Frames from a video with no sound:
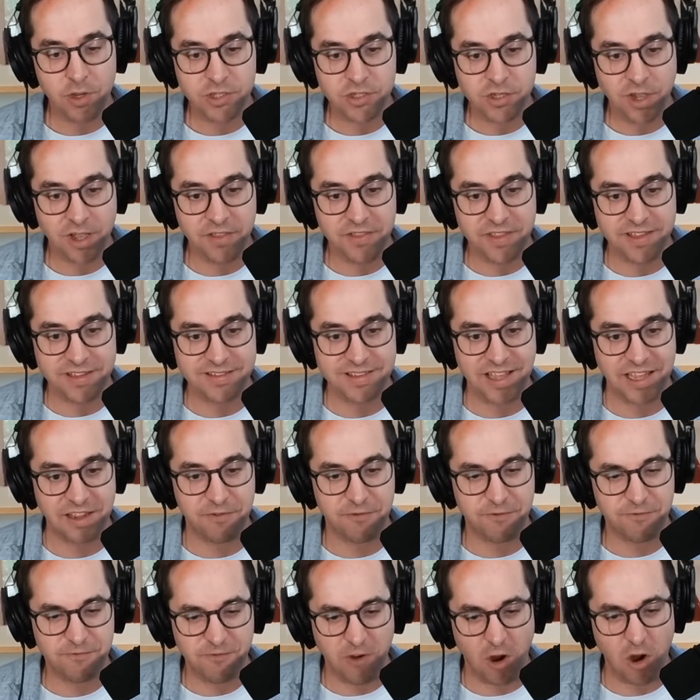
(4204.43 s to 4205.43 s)
on this like
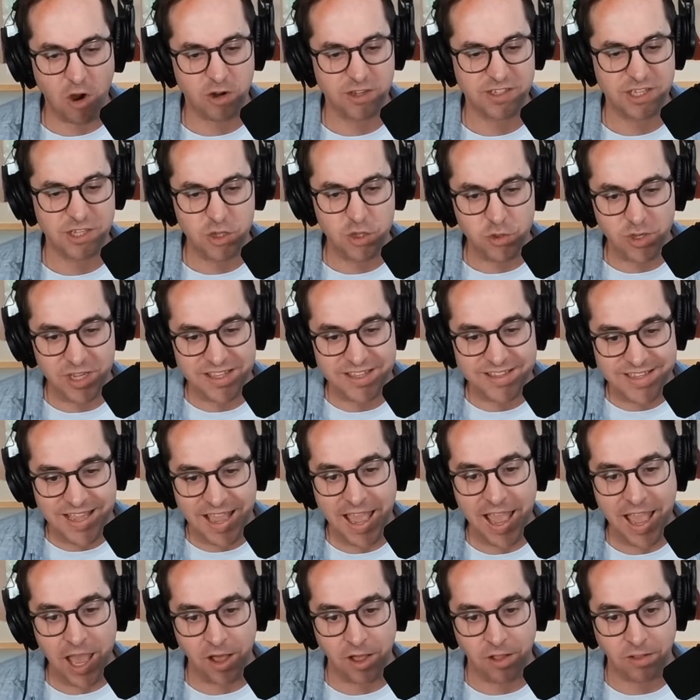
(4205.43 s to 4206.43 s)
farce, and you could
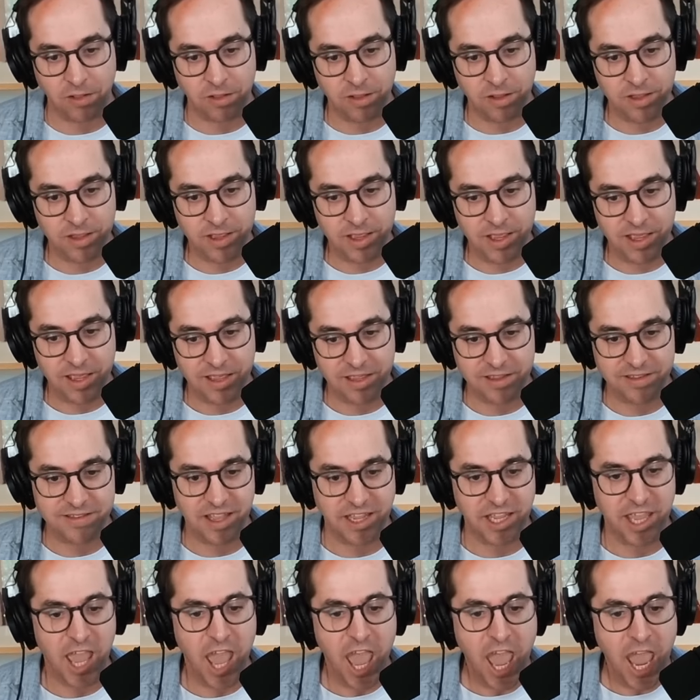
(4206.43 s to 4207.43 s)
tell he's
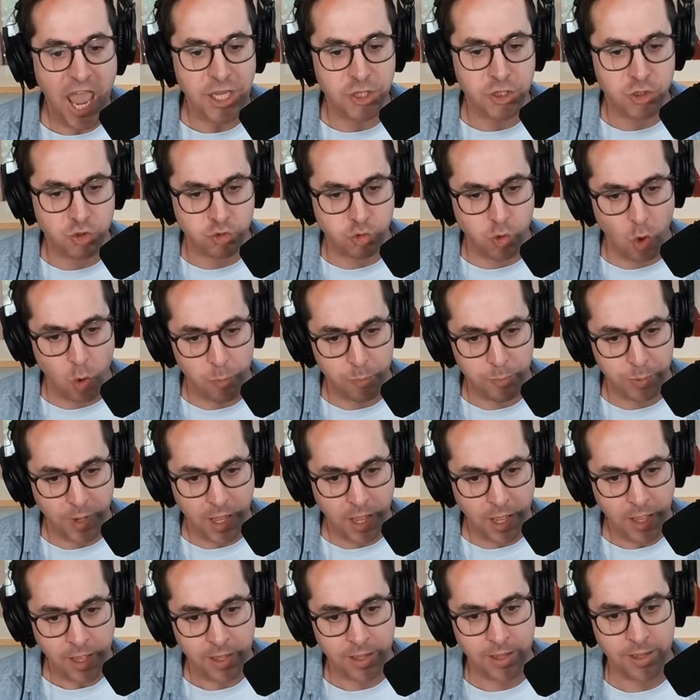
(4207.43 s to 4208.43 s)
like, "Hey,
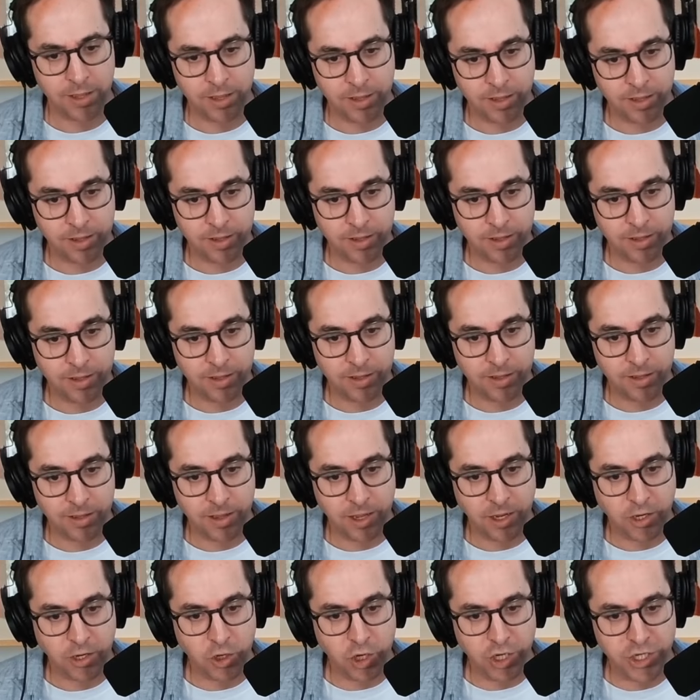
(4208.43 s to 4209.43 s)
trooper,
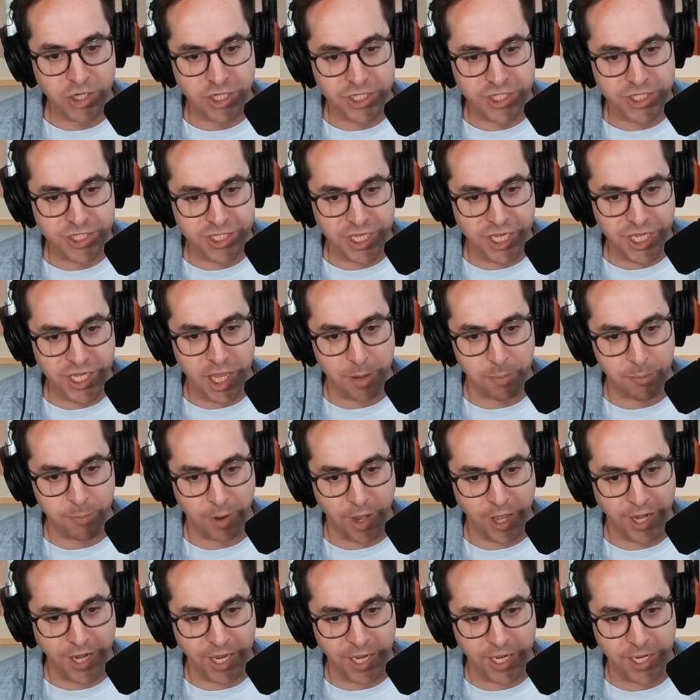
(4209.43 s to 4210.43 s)
yeah. good to see you,
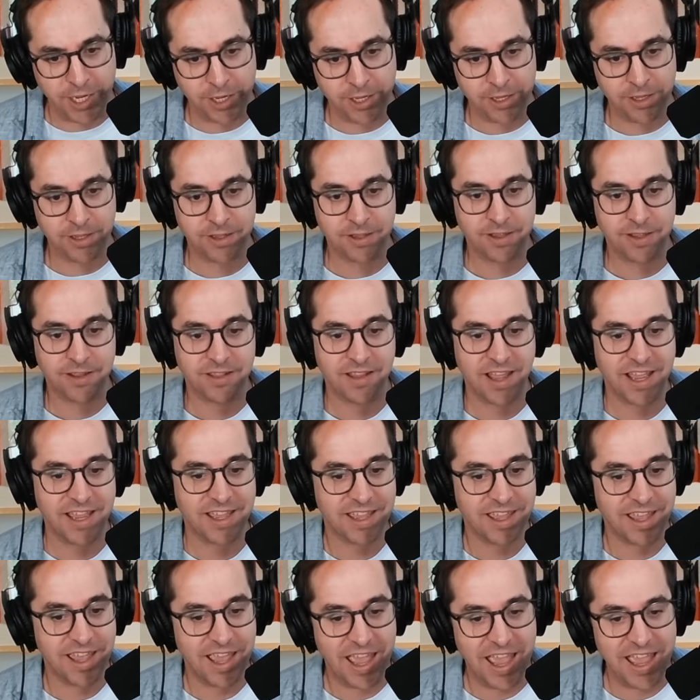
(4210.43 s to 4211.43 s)
buddy."
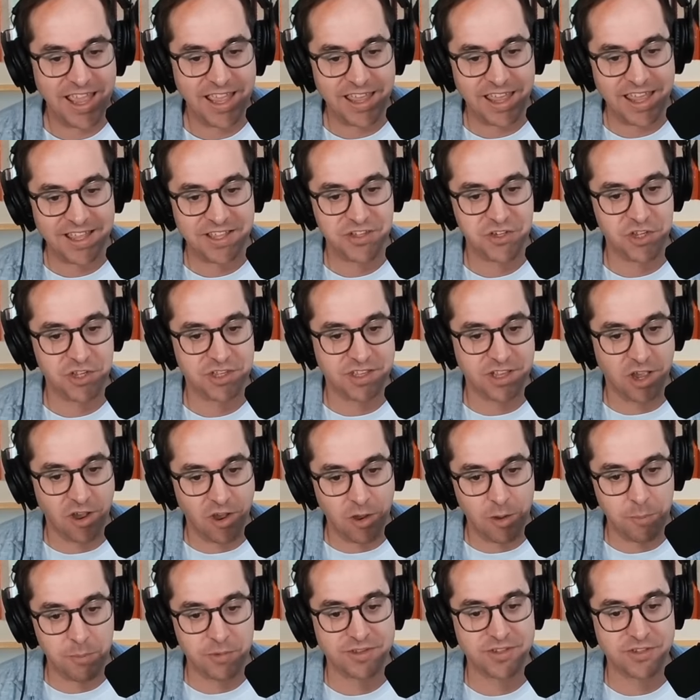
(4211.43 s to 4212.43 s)
Like it's just
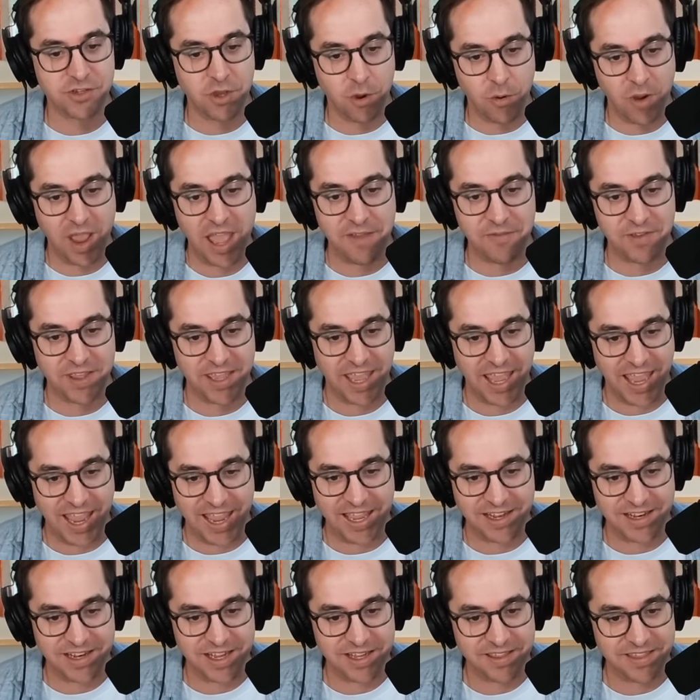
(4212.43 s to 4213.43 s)
almost so
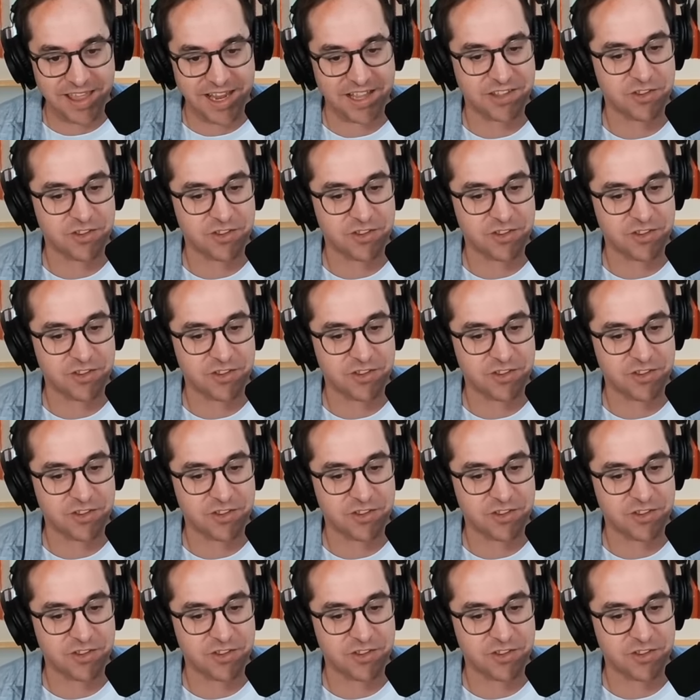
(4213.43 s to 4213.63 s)
heavy-handed that it's